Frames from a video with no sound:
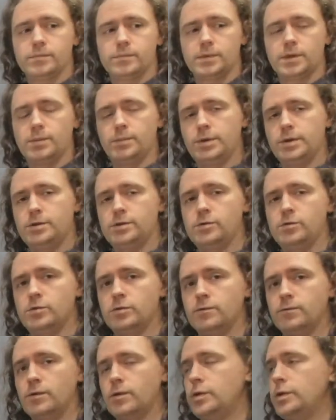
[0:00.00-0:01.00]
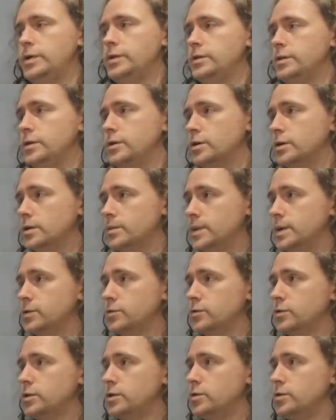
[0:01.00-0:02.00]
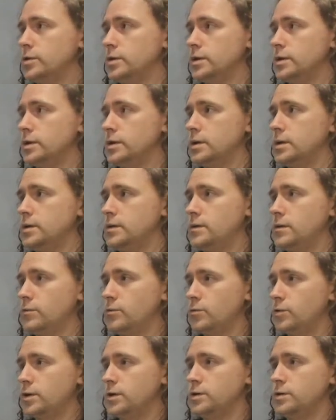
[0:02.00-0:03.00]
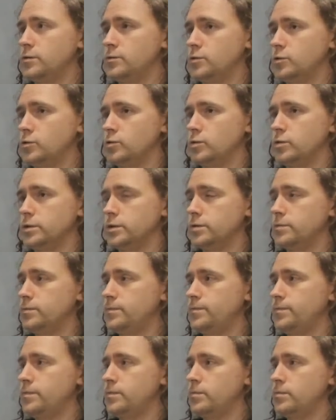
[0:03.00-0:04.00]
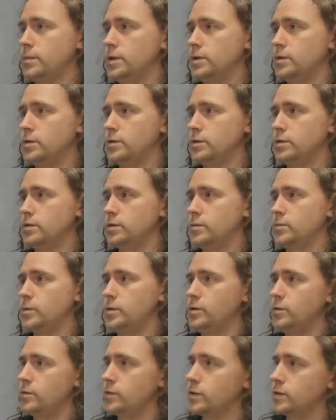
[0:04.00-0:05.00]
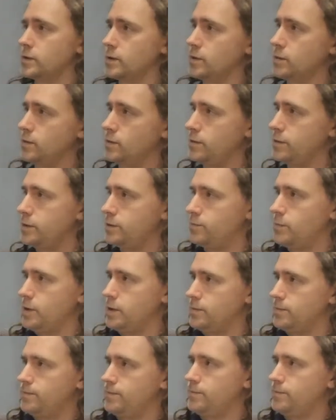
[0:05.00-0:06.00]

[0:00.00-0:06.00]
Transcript: That means you can very easily cut them out using a variety of tools, because when you cut out this bit,